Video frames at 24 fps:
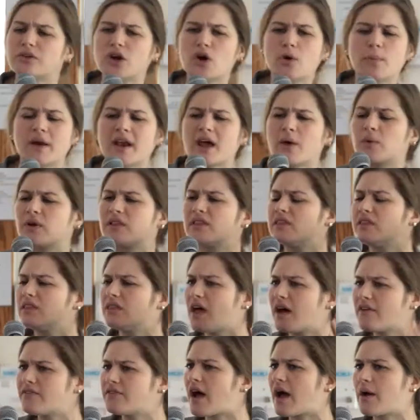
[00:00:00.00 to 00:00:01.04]
know, but I
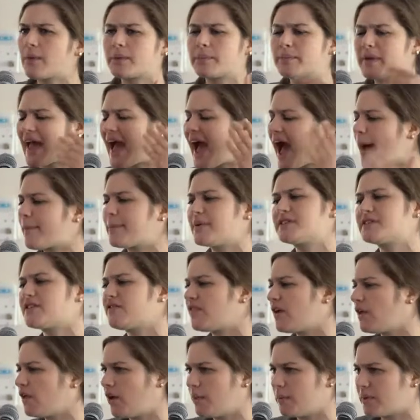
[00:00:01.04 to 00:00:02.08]
would be happy to
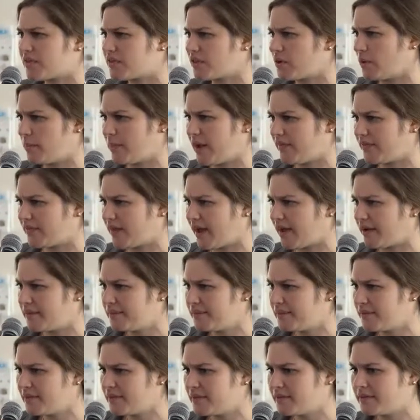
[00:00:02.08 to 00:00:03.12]
follow up with you about that.
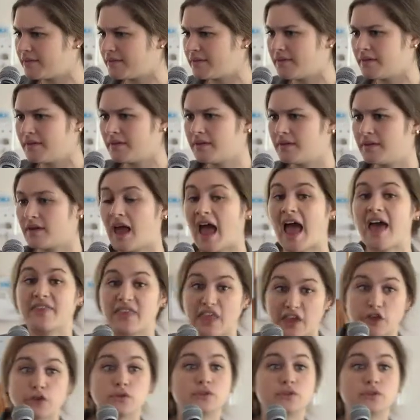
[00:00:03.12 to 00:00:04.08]
And then